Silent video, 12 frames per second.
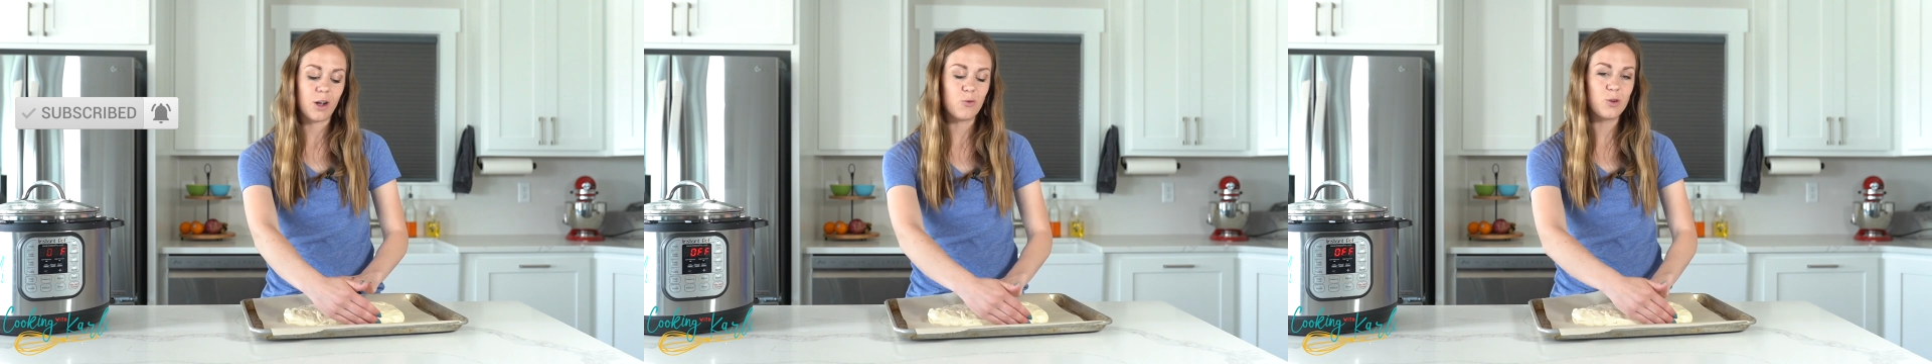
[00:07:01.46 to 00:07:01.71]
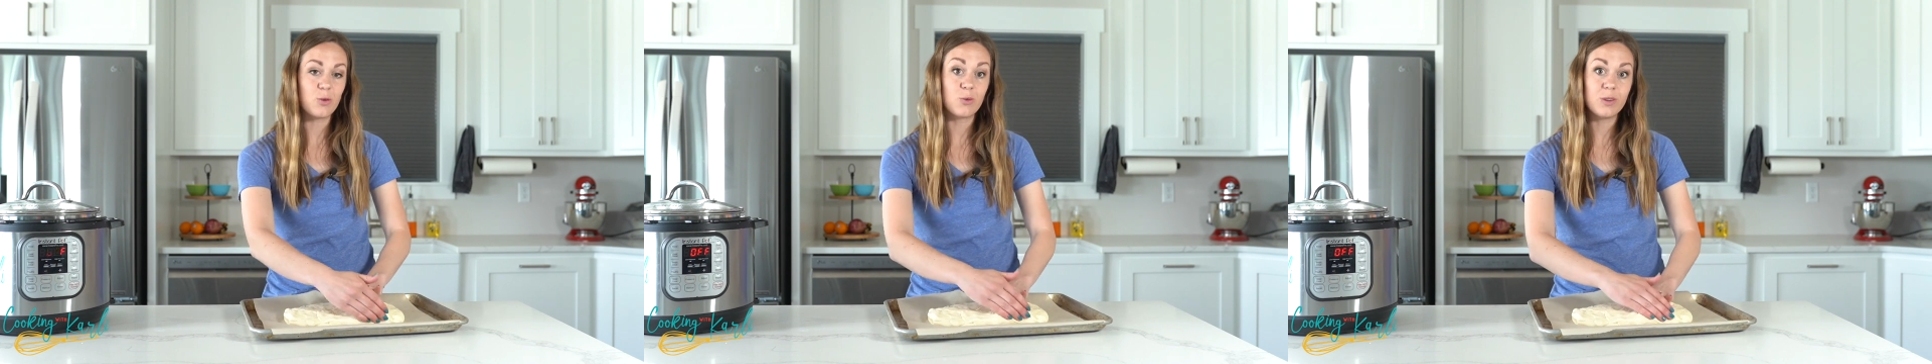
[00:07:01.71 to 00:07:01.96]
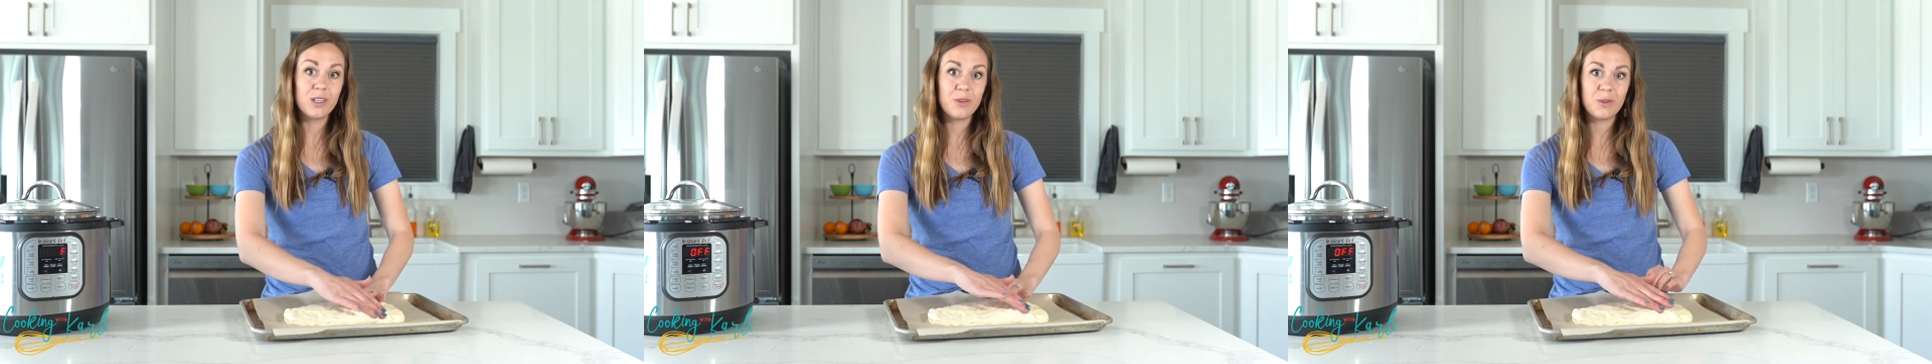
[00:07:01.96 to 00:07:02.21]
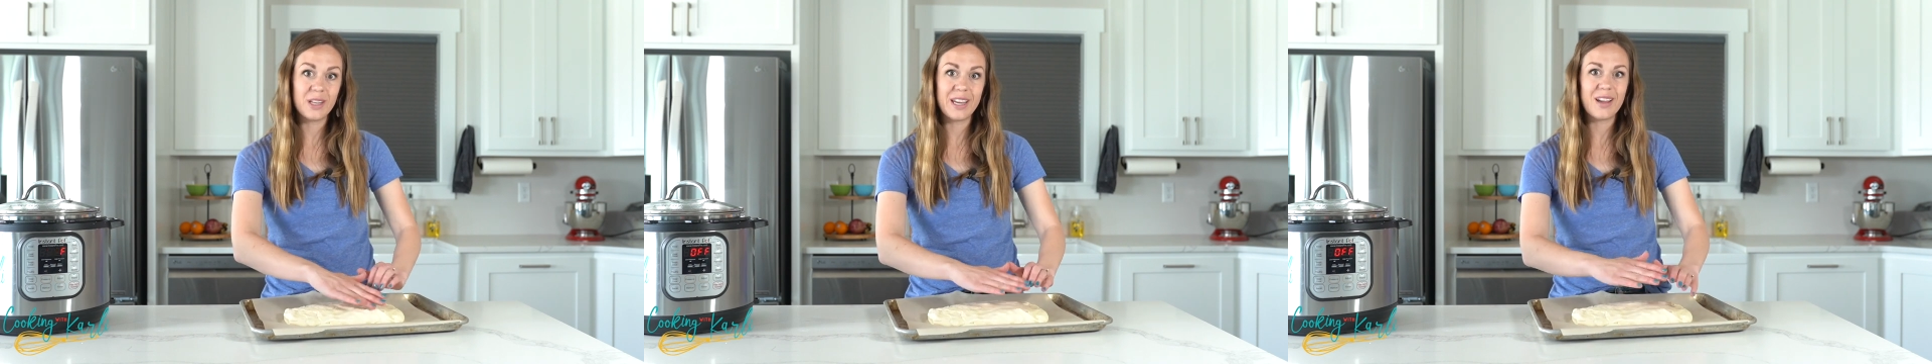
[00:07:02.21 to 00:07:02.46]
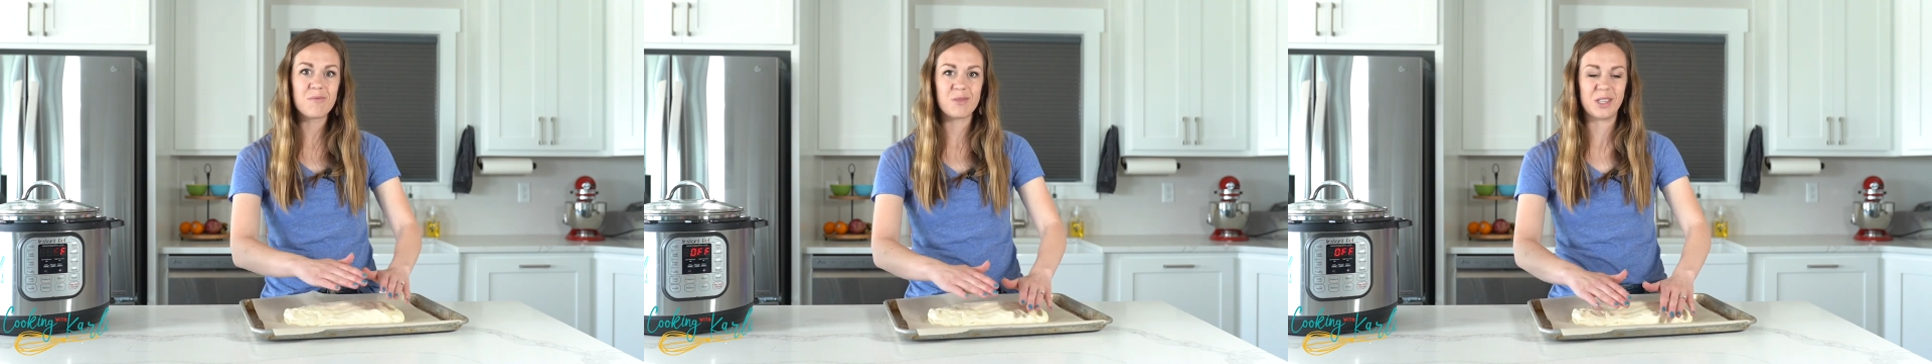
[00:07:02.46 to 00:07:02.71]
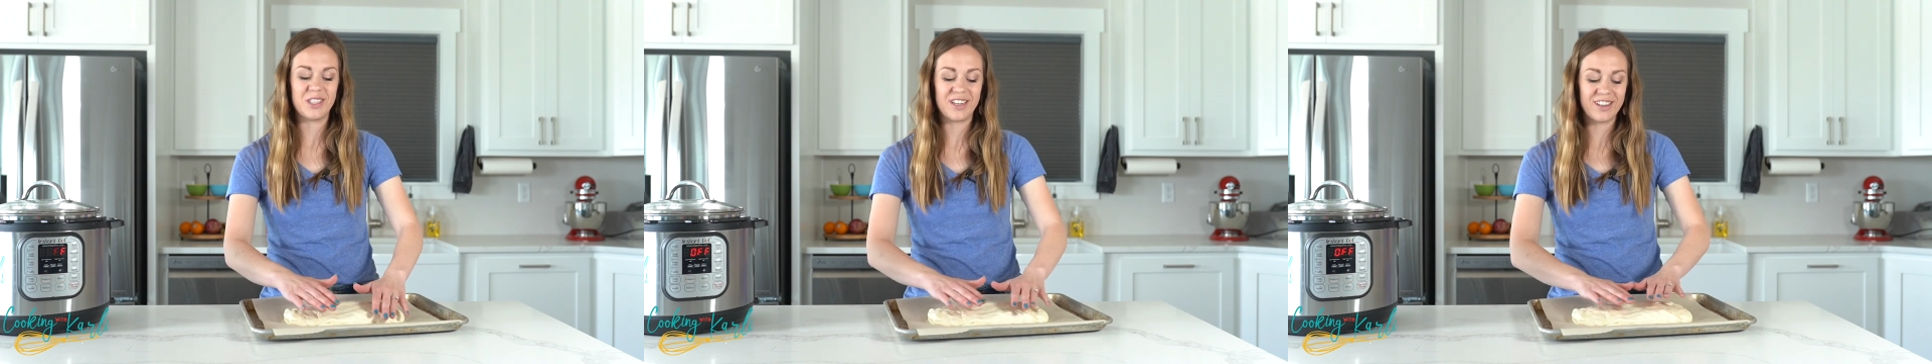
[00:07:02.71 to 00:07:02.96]
I would really, really
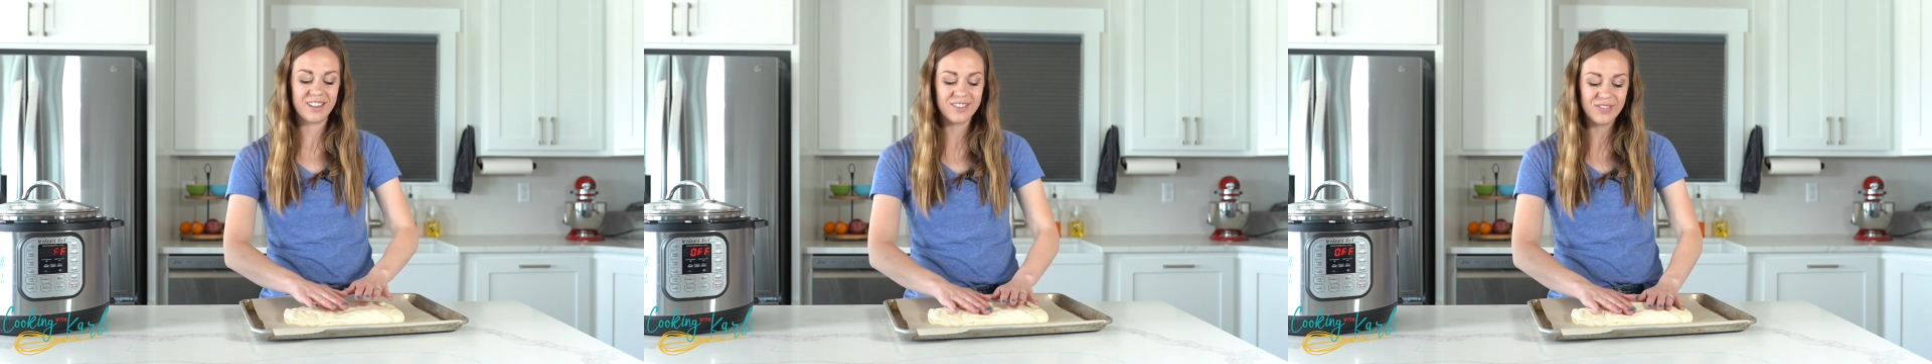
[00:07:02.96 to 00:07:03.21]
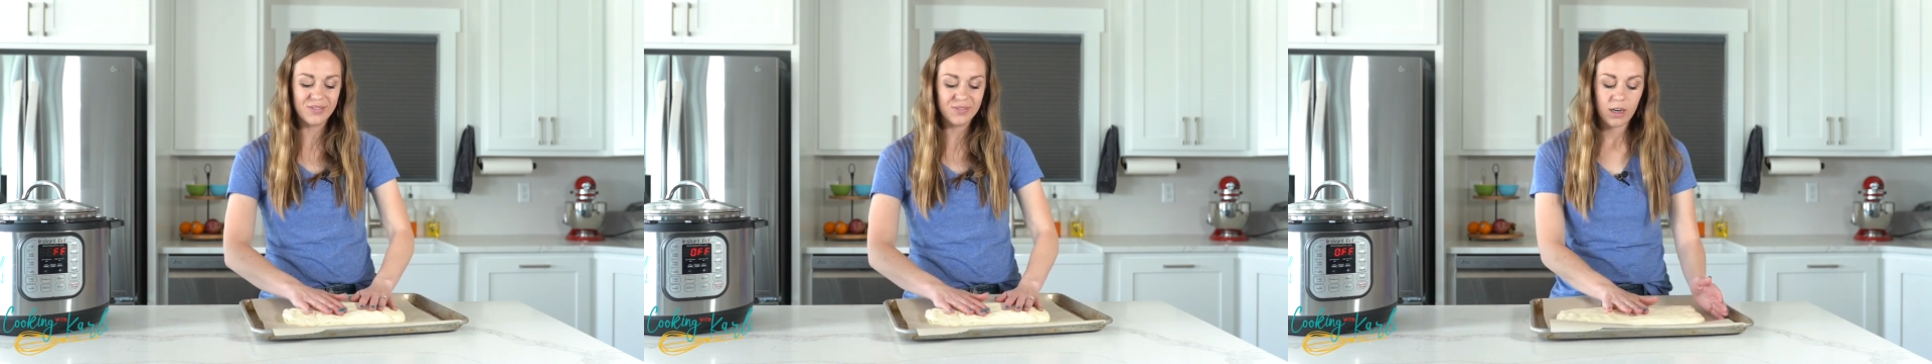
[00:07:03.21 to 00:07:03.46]
appreciate it.